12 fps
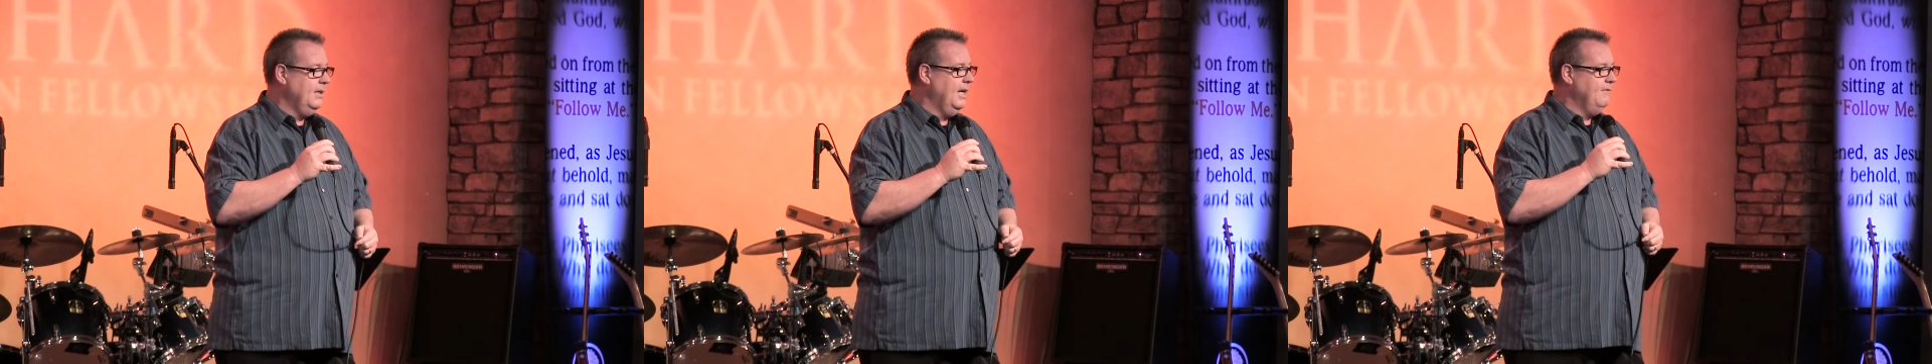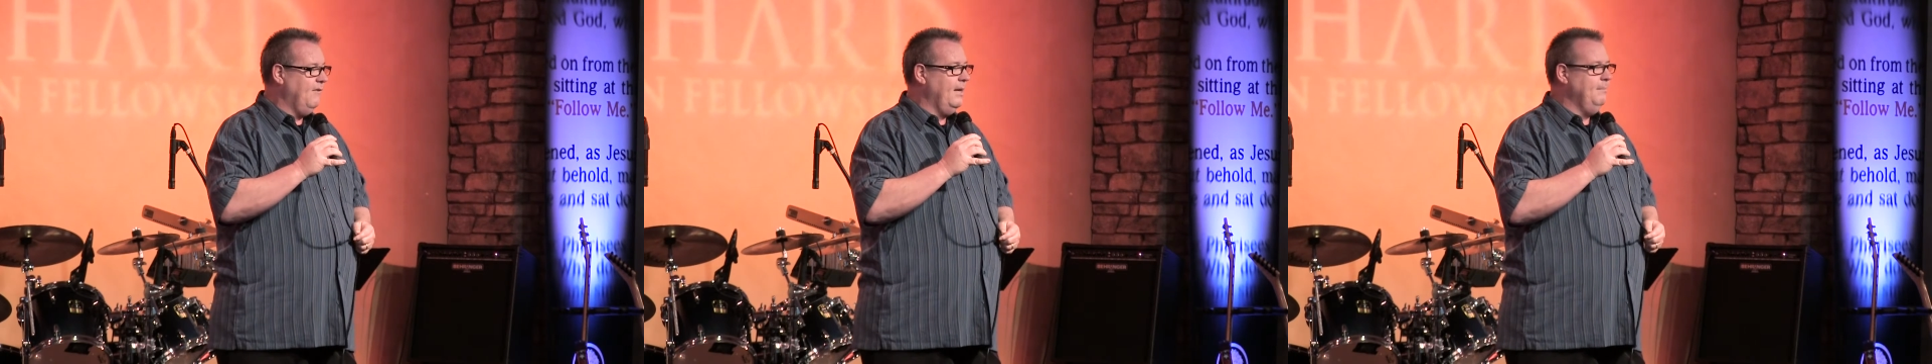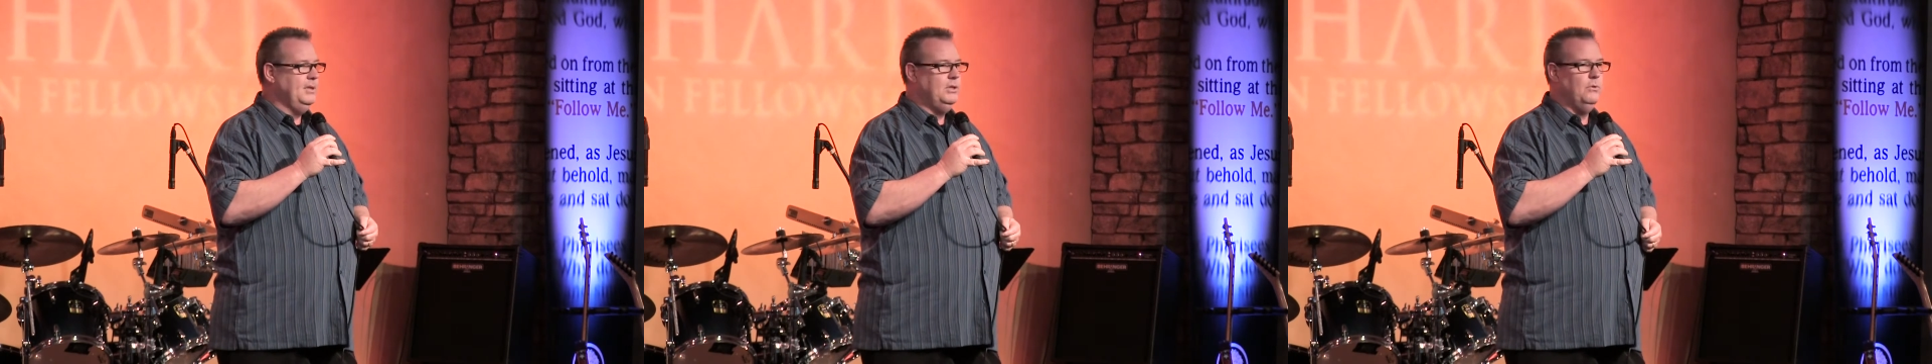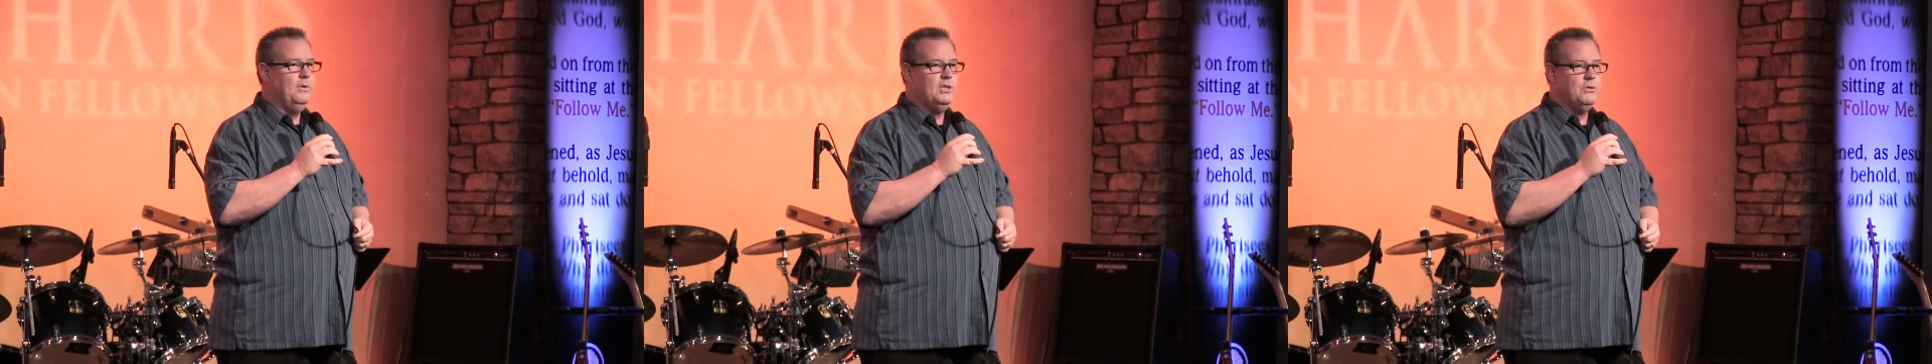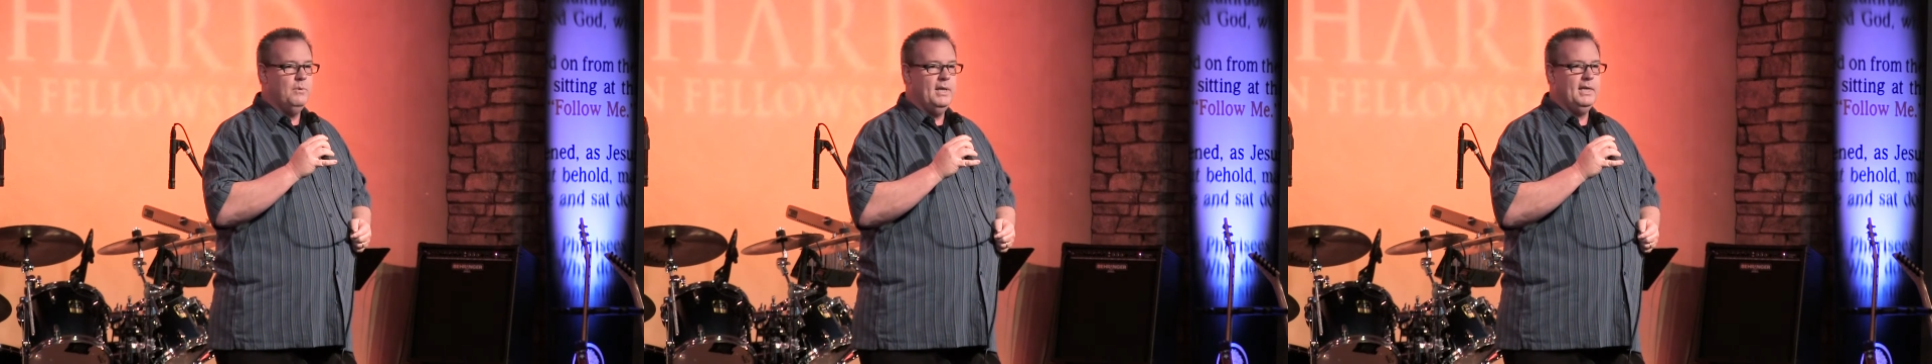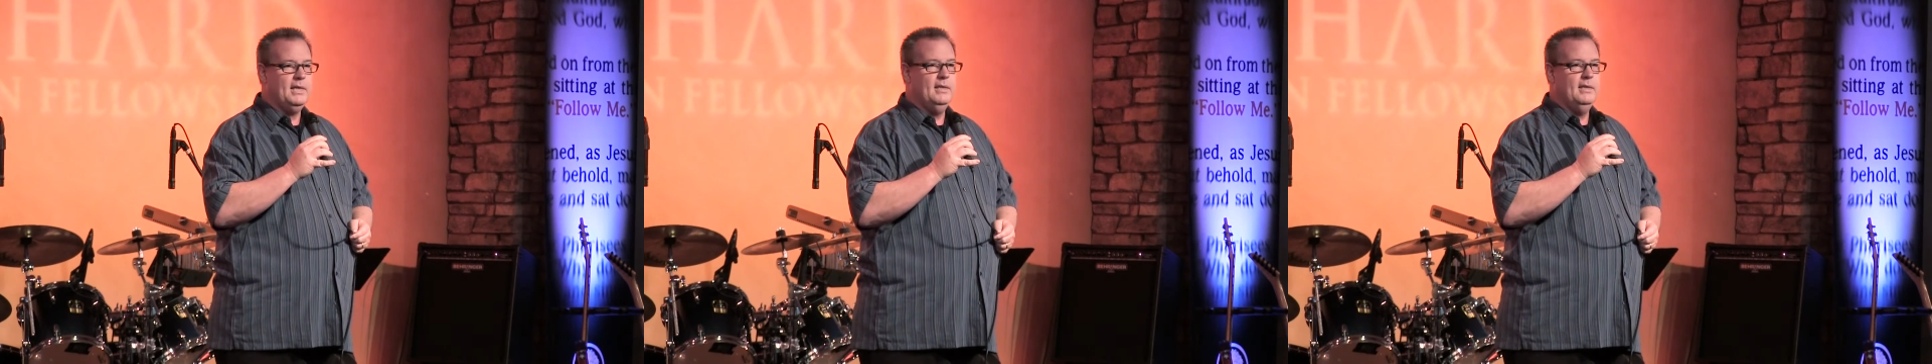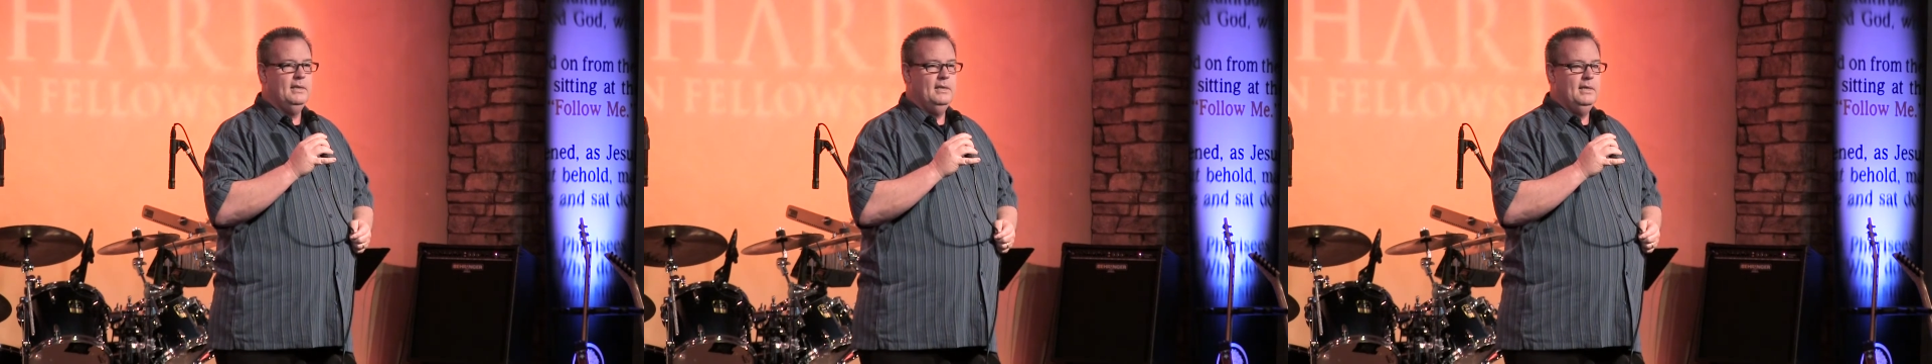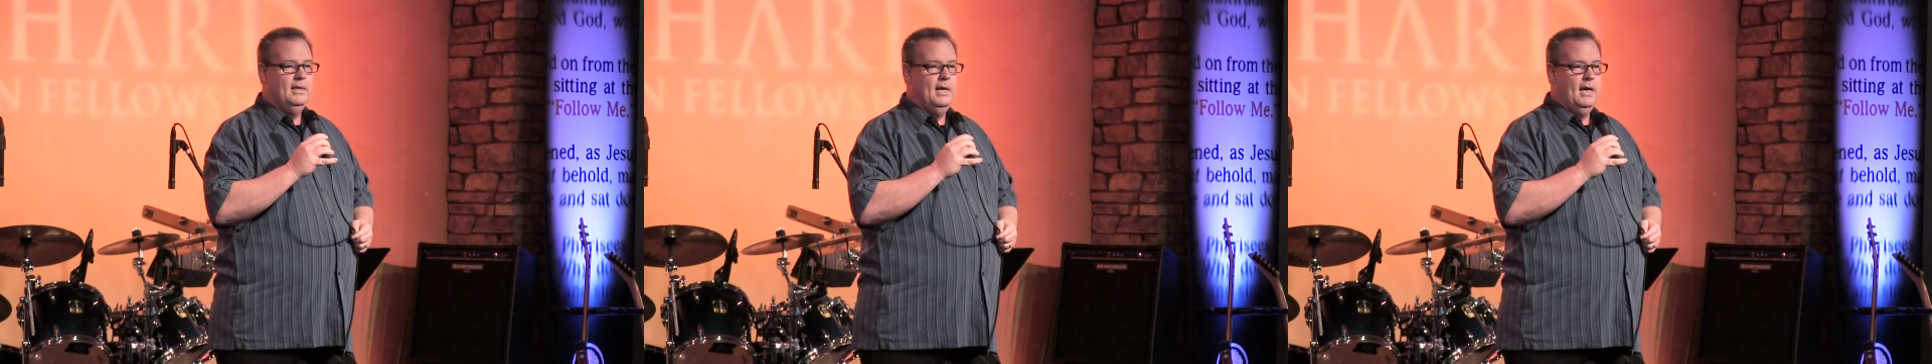invite me to each week,
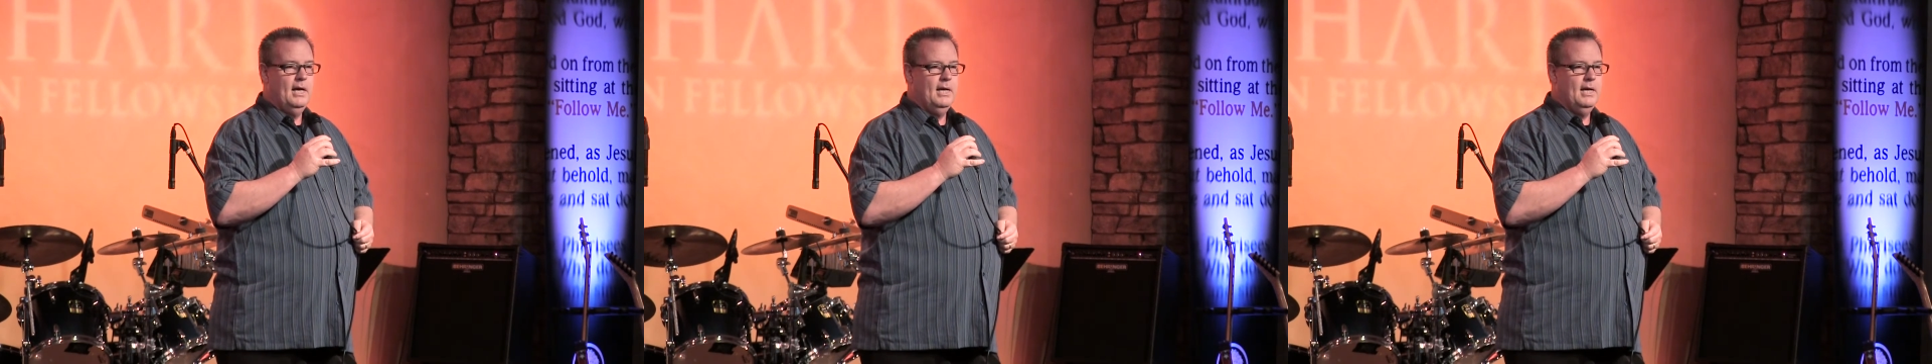who